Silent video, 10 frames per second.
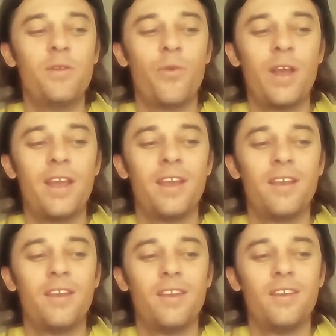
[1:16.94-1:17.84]
where
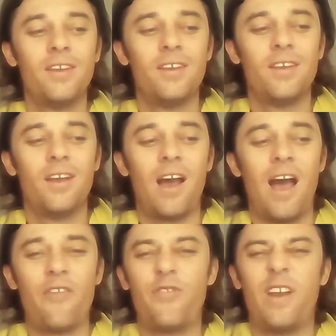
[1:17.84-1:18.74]
I
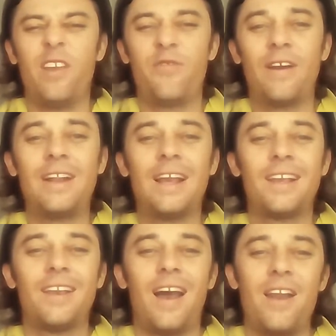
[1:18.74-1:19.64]
f- it felt like
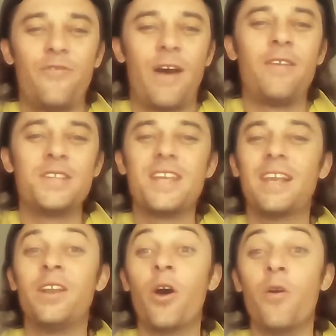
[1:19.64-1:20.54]
I'd found a
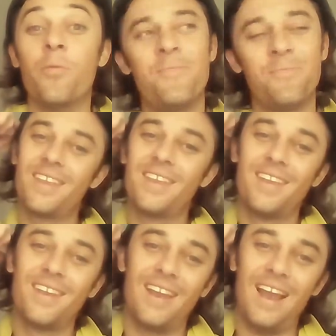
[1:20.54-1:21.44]
second home.
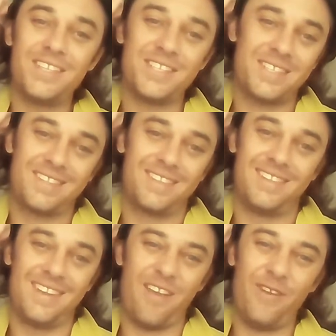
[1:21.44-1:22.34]
I just
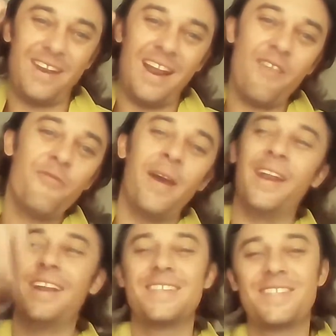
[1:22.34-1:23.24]
I fell in love, man.
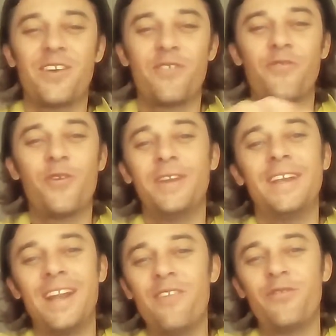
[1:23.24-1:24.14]
I just started falling
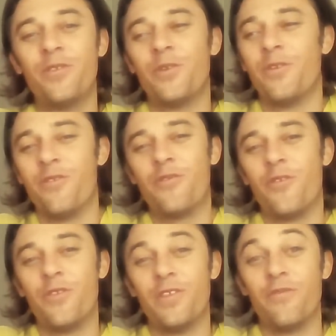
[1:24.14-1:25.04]
in love for,
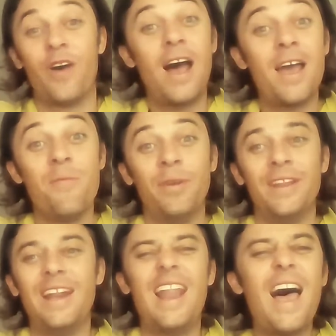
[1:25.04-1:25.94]
for the vibe and the
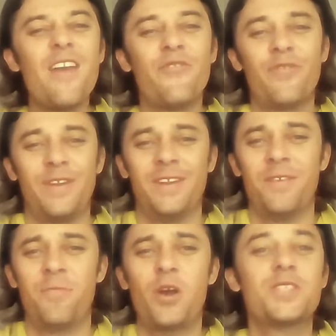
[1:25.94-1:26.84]
life and the
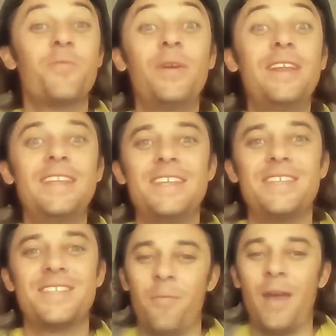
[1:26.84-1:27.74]

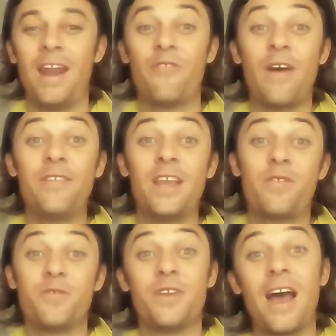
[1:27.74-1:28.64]
possibilities. And, and I found that
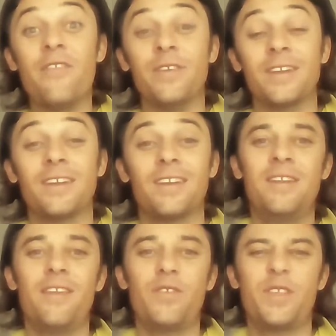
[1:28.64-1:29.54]
through diving.
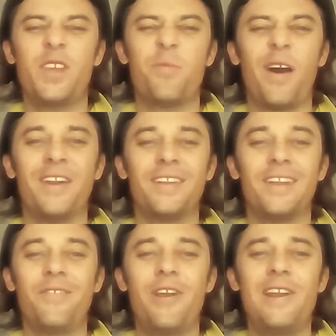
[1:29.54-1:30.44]
If you think about it,
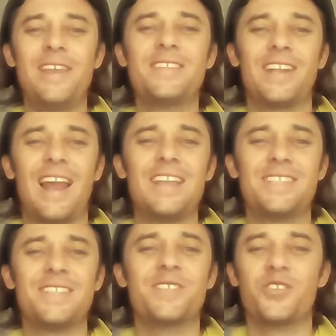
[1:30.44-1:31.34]
it really is a
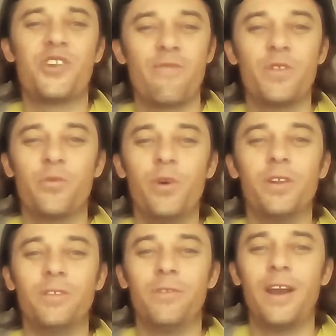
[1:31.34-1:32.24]
license to travel the
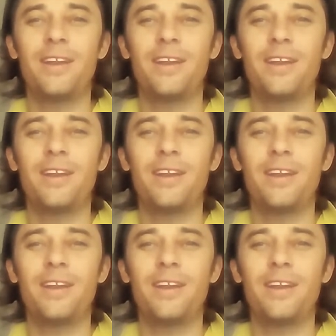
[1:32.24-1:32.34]
world, right?